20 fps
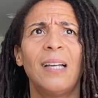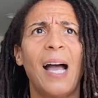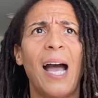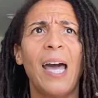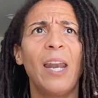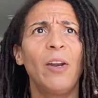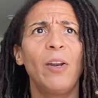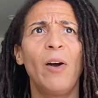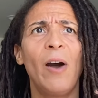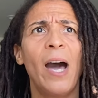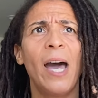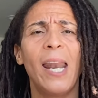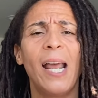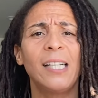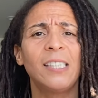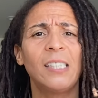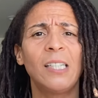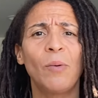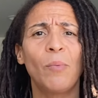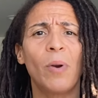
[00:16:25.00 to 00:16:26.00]
I don't know how
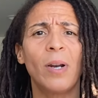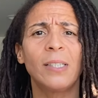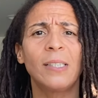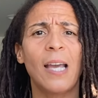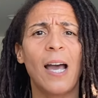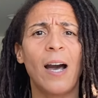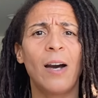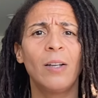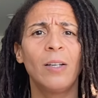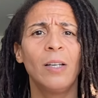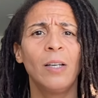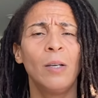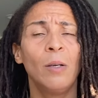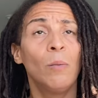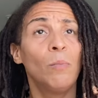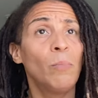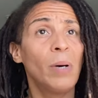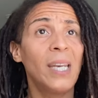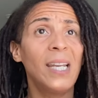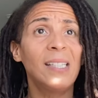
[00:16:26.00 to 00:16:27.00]
that shit worked out,
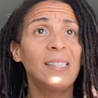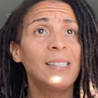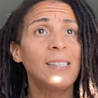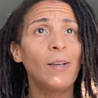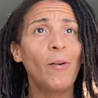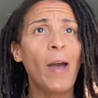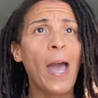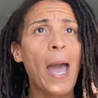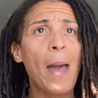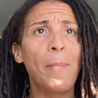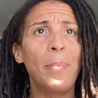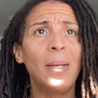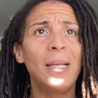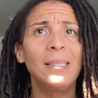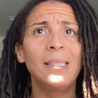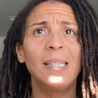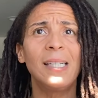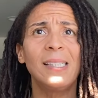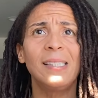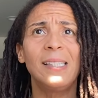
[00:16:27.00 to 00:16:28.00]
but it's still
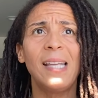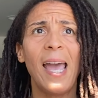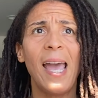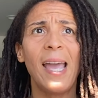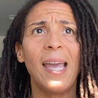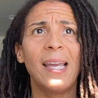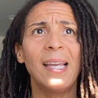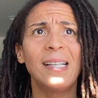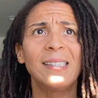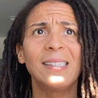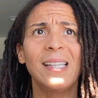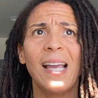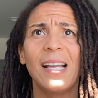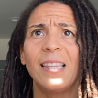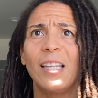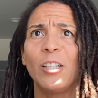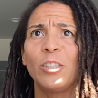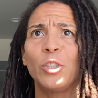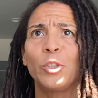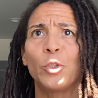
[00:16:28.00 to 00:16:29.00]
happening to this day. It's
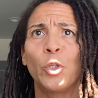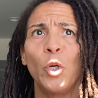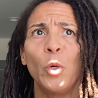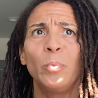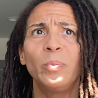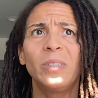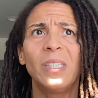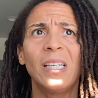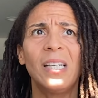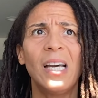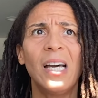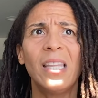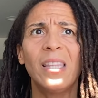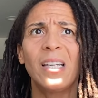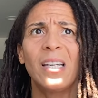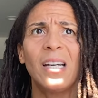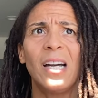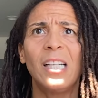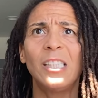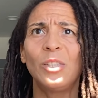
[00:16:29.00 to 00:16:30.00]
like there's troops in
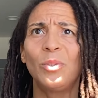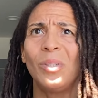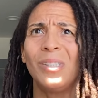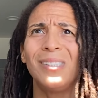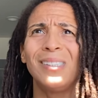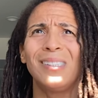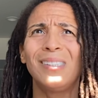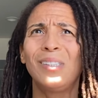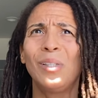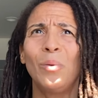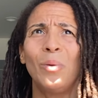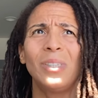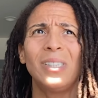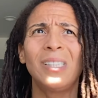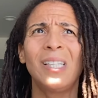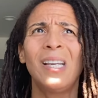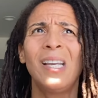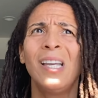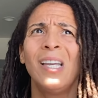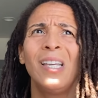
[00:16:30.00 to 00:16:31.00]
other countries just doing
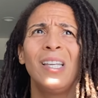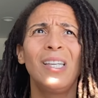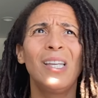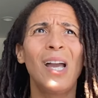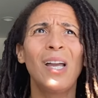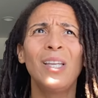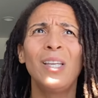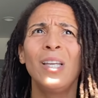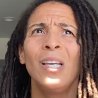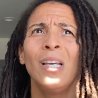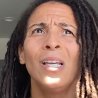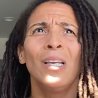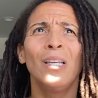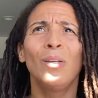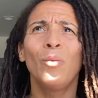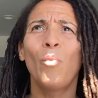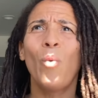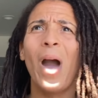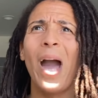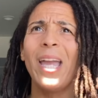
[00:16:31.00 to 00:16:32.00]
shit. Y'all,
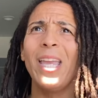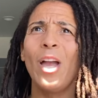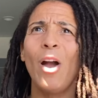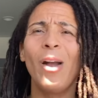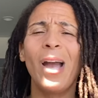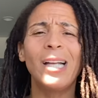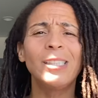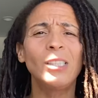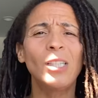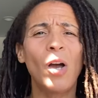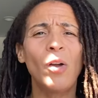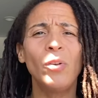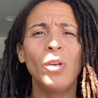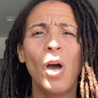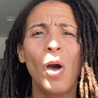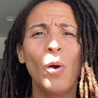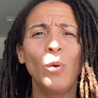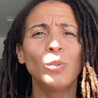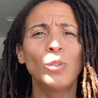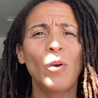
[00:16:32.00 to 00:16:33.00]
why y'all got y'all
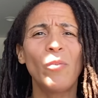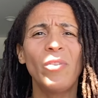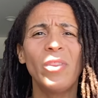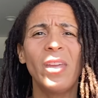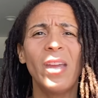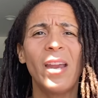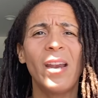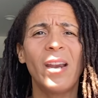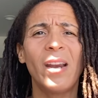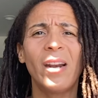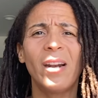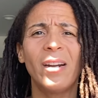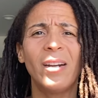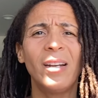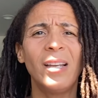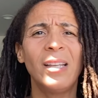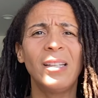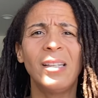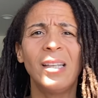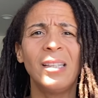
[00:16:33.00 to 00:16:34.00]
nose over there
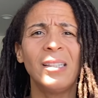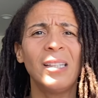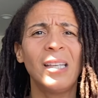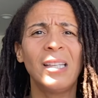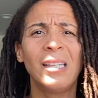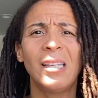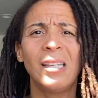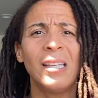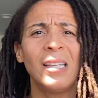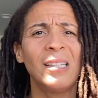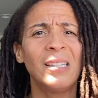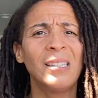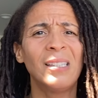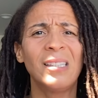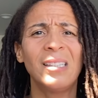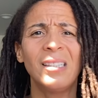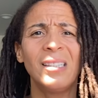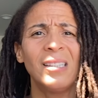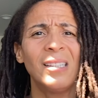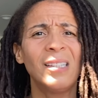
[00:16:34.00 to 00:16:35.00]
in in in
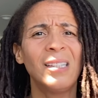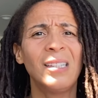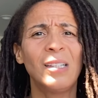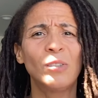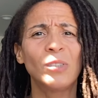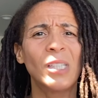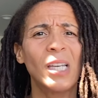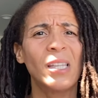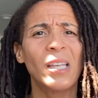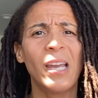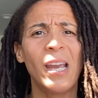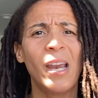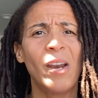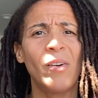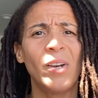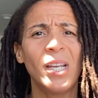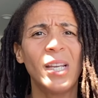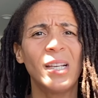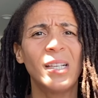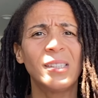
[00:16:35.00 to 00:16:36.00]
in, in those other
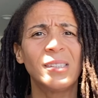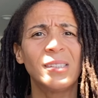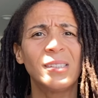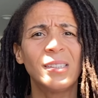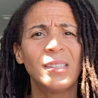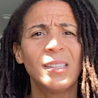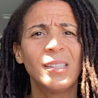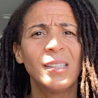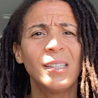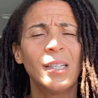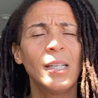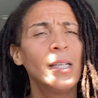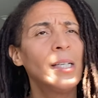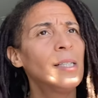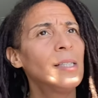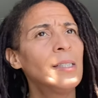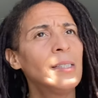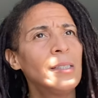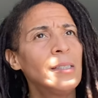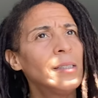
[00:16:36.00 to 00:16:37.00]
areas?
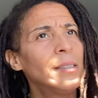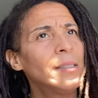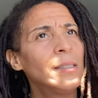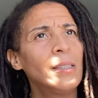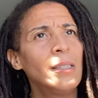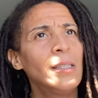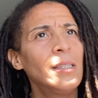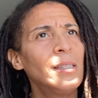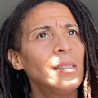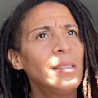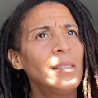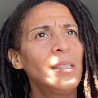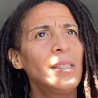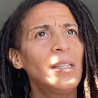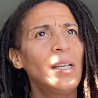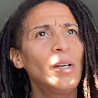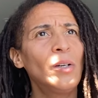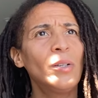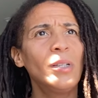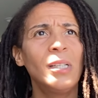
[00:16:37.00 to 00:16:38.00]
you
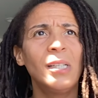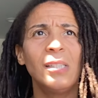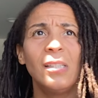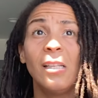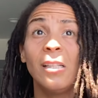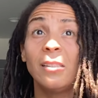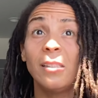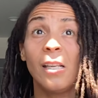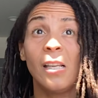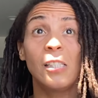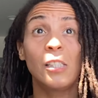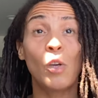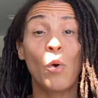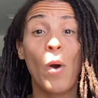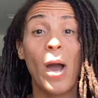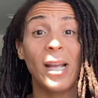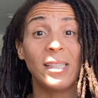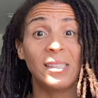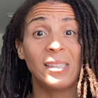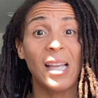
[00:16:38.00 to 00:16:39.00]
know, it, it, it's
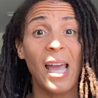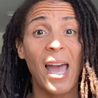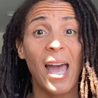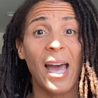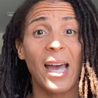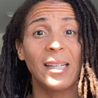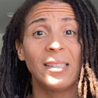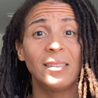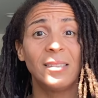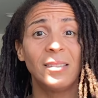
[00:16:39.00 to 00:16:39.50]
quite sad.